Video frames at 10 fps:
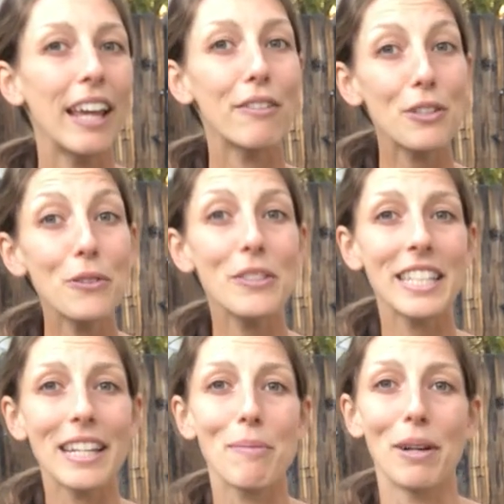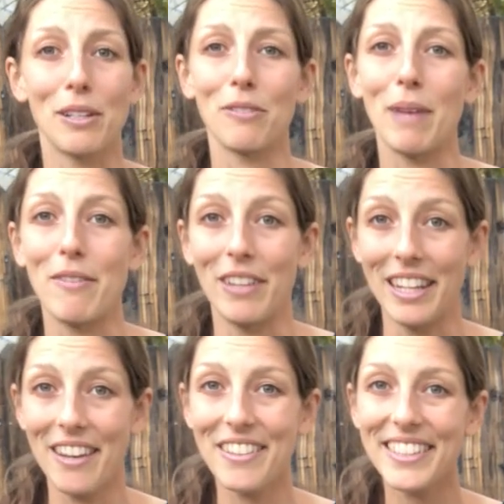If you've seen a bunch of my
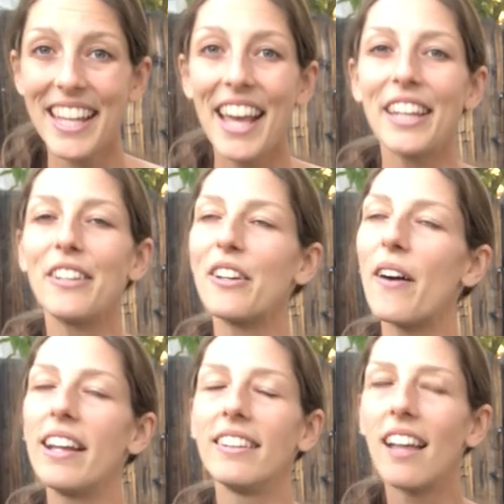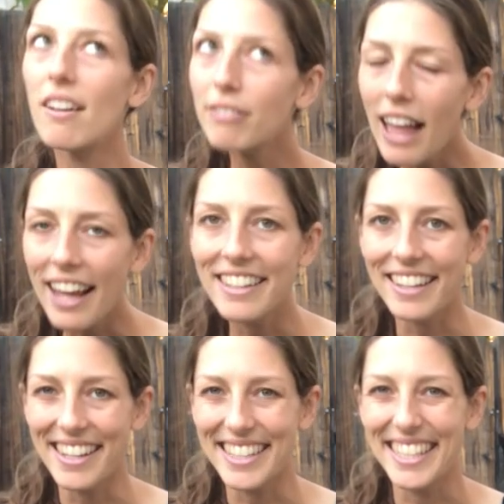videos, you know I love line
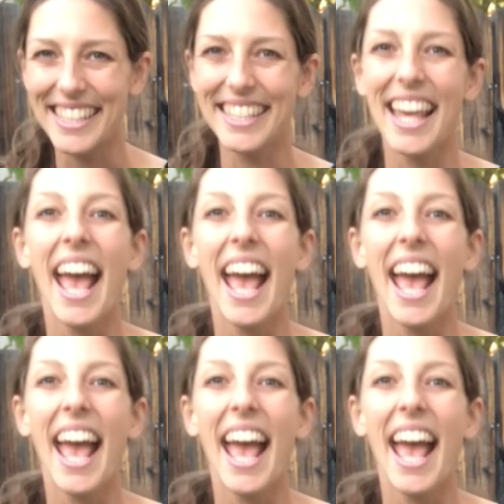dances,